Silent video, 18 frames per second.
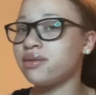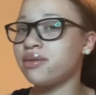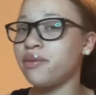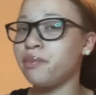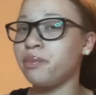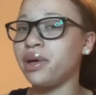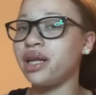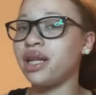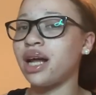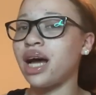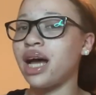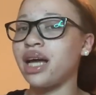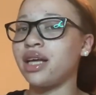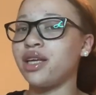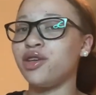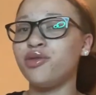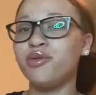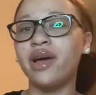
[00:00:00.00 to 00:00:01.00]
but like
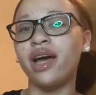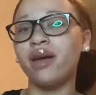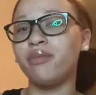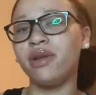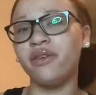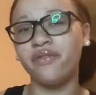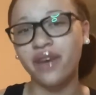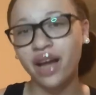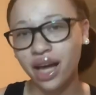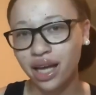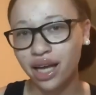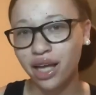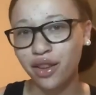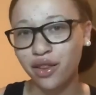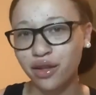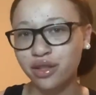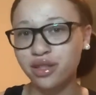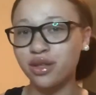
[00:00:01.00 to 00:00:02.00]
you can't be fat
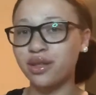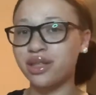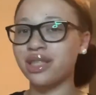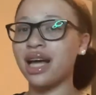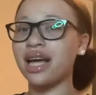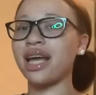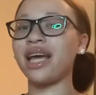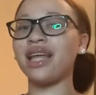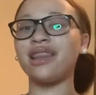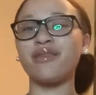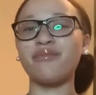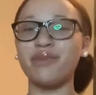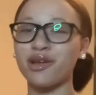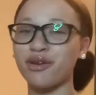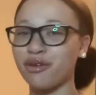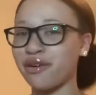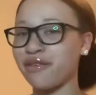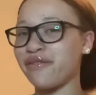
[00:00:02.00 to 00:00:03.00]
either so it's like in the
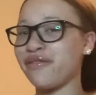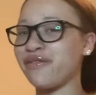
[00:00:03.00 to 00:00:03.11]
middle of